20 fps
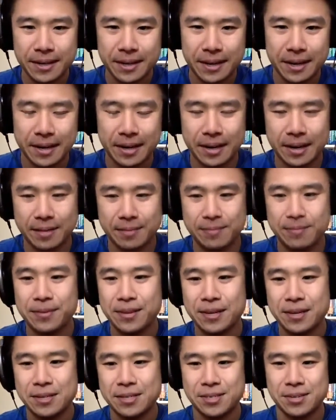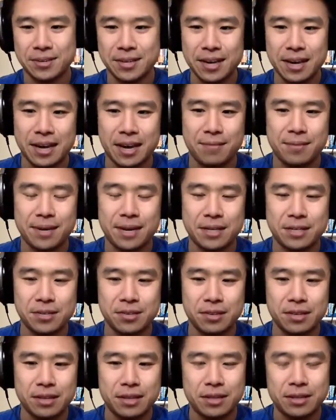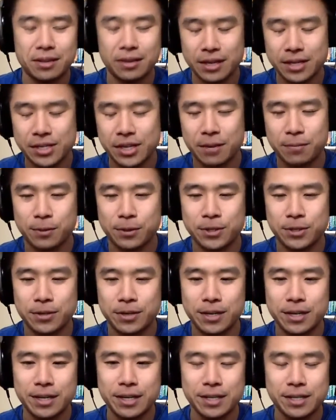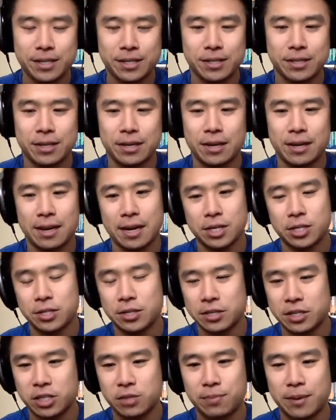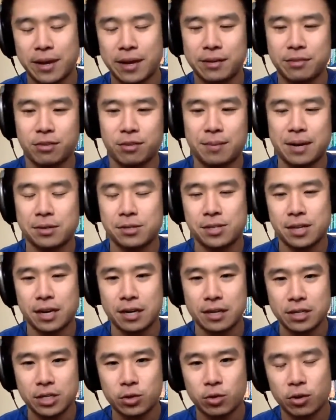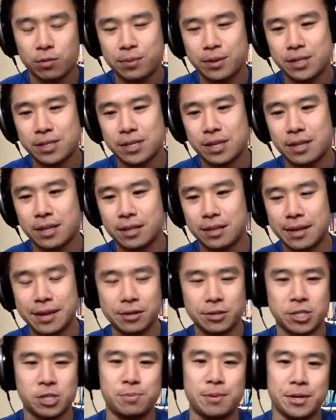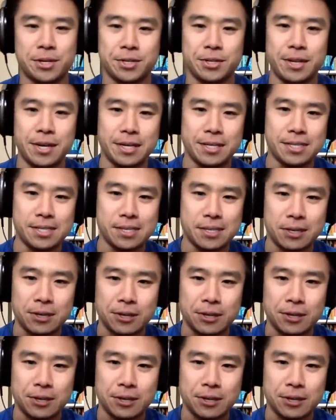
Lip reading: So yeah, I mean, I do think there is opportunity to actually expand from outside of this corpus and then later specialize,